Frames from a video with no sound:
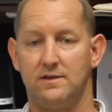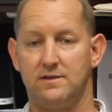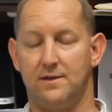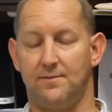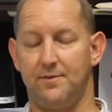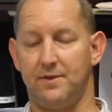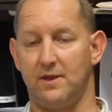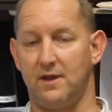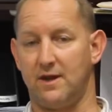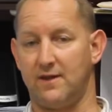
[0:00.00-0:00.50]

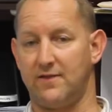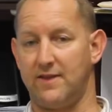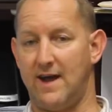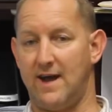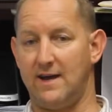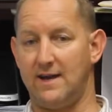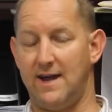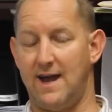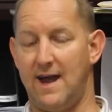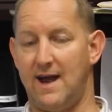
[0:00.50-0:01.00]
something like
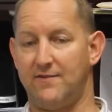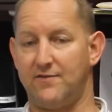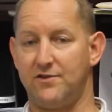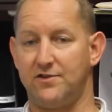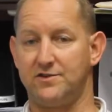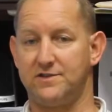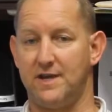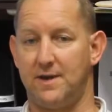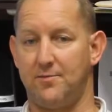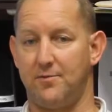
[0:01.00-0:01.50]
that,
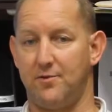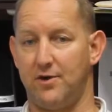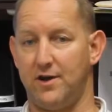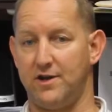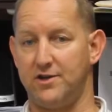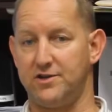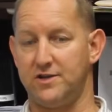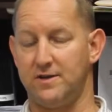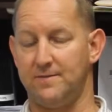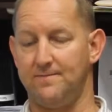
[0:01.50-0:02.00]
after
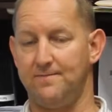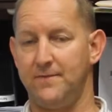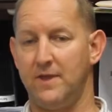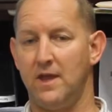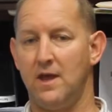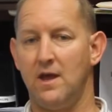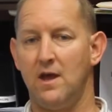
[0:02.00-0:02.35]
separation.